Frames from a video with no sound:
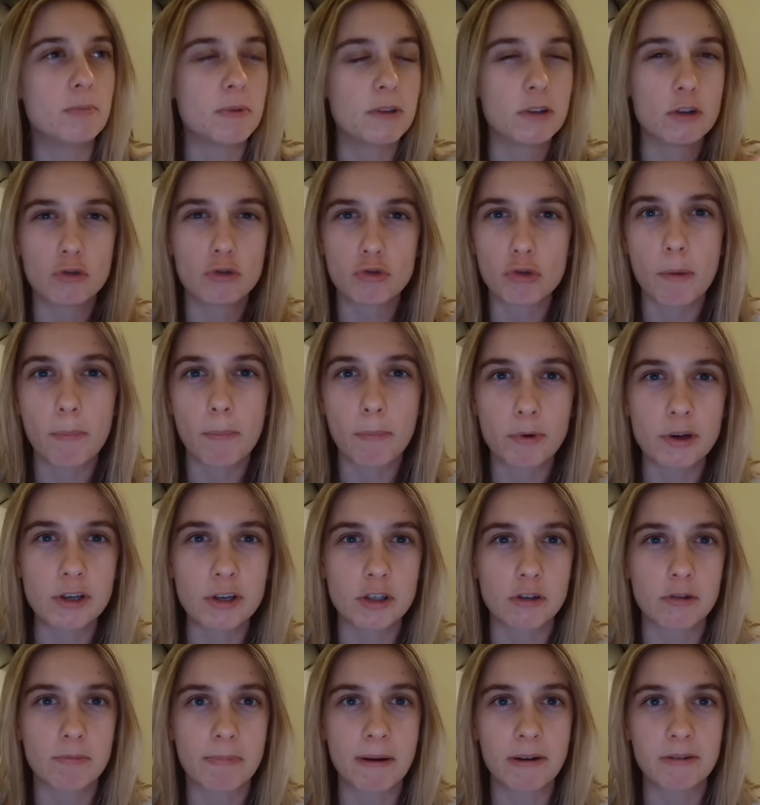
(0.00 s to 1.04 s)
but to drop
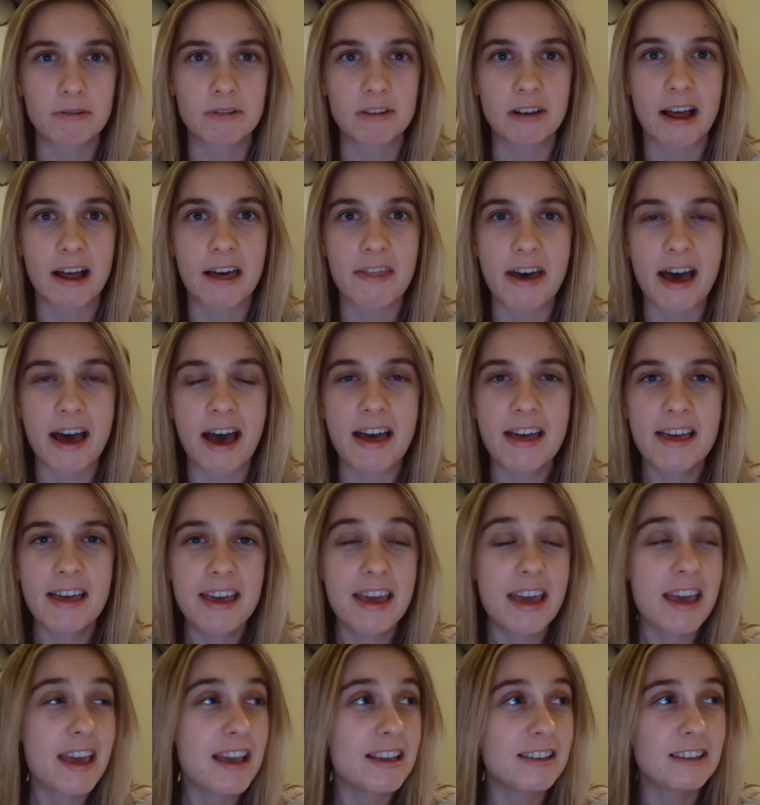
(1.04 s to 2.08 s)
points to a penalty like that
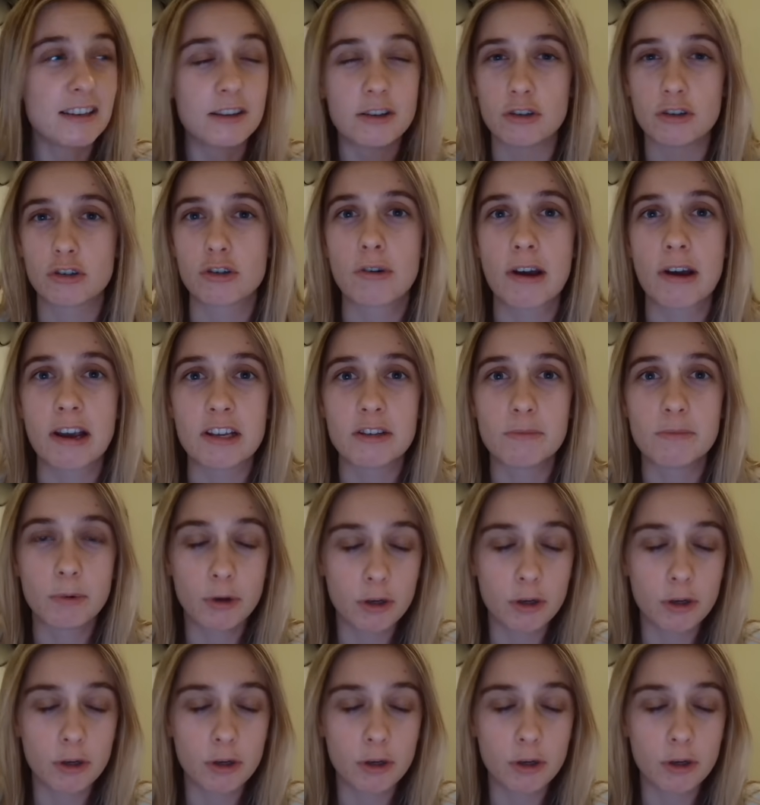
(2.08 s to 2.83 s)
is a disgrace.